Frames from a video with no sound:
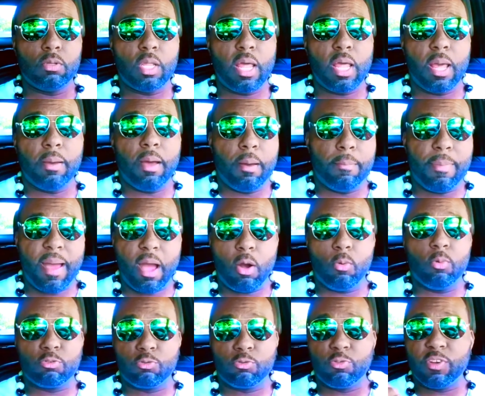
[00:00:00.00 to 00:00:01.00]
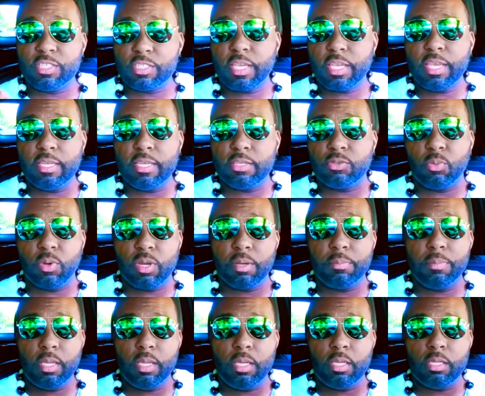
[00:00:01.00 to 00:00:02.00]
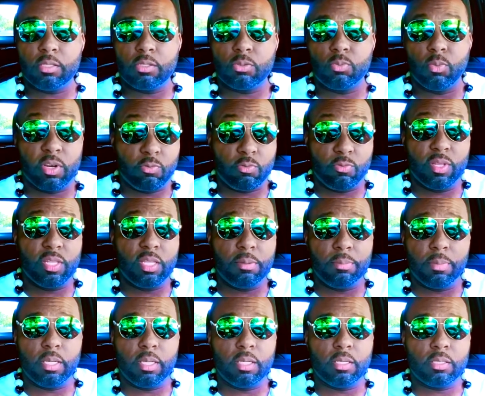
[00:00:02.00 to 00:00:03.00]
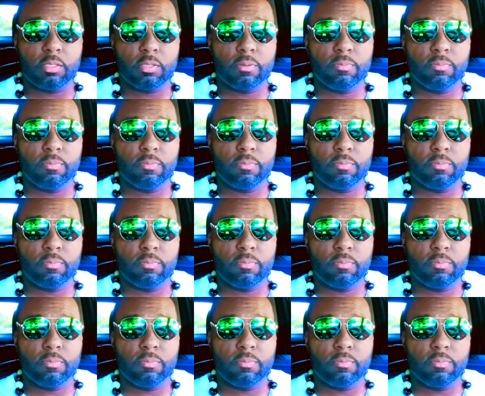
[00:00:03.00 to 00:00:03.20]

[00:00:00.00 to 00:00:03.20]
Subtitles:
about what risk is, what it means, what it really means.